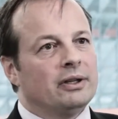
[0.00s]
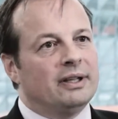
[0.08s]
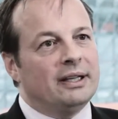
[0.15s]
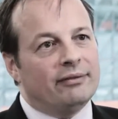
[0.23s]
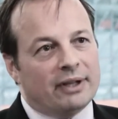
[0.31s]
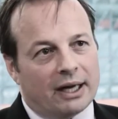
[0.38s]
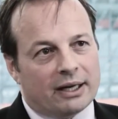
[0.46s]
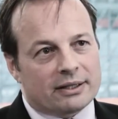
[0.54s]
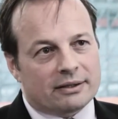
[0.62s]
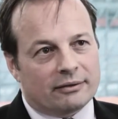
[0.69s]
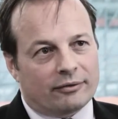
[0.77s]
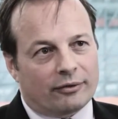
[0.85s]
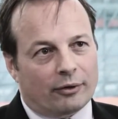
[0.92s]

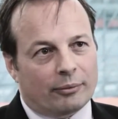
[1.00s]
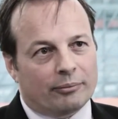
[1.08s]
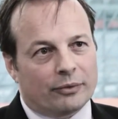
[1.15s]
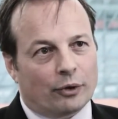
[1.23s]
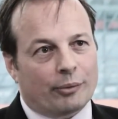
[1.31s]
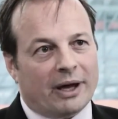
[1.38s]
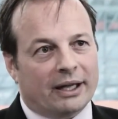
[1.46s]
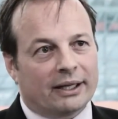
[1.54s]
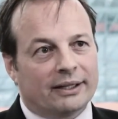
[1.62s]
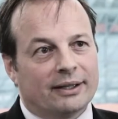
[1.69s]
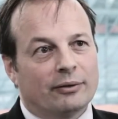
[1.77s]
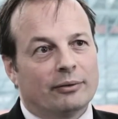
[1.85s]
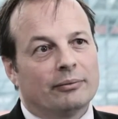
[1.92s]
deviation from
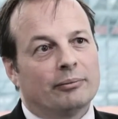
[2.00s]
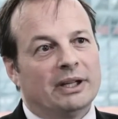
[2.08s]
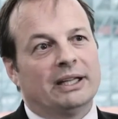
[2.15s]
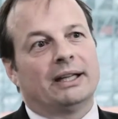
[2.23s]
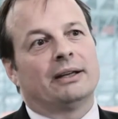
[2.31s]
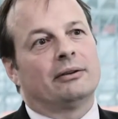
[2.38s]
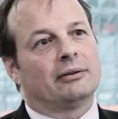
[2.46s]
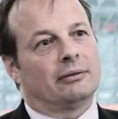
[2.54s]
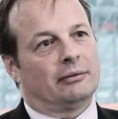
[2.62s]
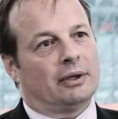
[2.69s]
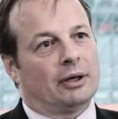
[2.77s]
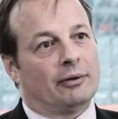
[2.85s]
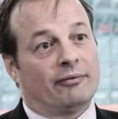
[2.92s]
normality, meaning
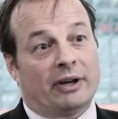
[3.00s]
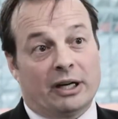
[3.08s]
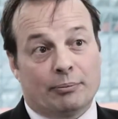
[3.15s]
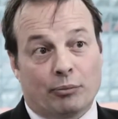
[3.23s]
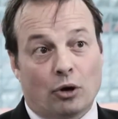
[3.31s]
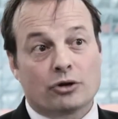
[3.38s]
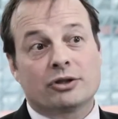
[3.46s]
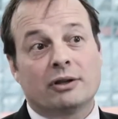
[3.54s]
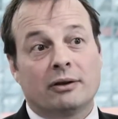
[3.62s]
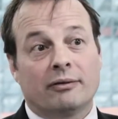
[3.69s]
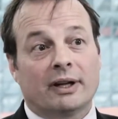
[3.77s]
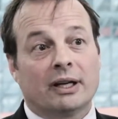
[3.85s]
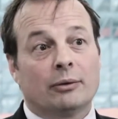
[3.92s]
a very
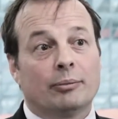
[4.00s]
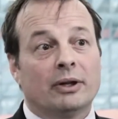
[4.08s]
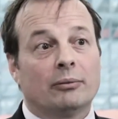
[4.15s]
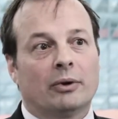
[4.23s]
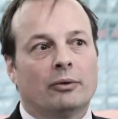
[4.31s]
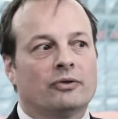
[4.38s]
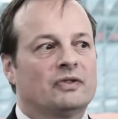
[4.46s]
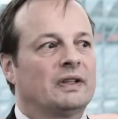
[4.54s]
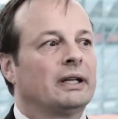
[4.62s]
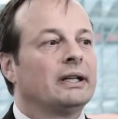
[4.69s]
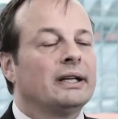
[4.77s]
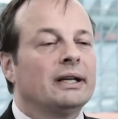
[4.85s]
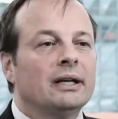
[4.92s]
positive development where
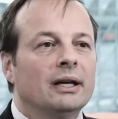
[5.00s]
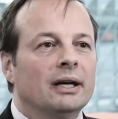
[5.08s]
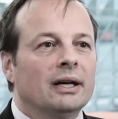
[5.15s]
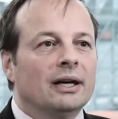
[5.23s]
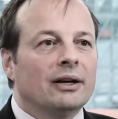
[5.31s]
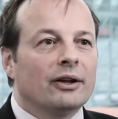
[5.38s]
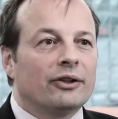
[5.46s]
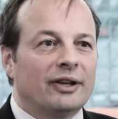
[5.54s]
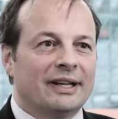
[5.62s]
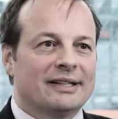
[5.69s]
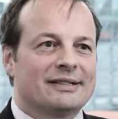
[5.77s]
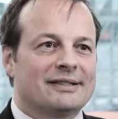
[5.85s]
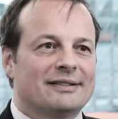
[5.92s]
suddenly
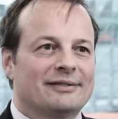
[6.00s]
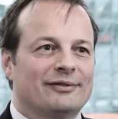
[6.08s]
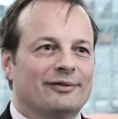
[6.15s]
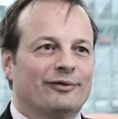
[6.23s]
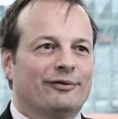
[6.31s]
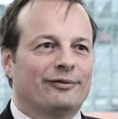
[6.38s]
things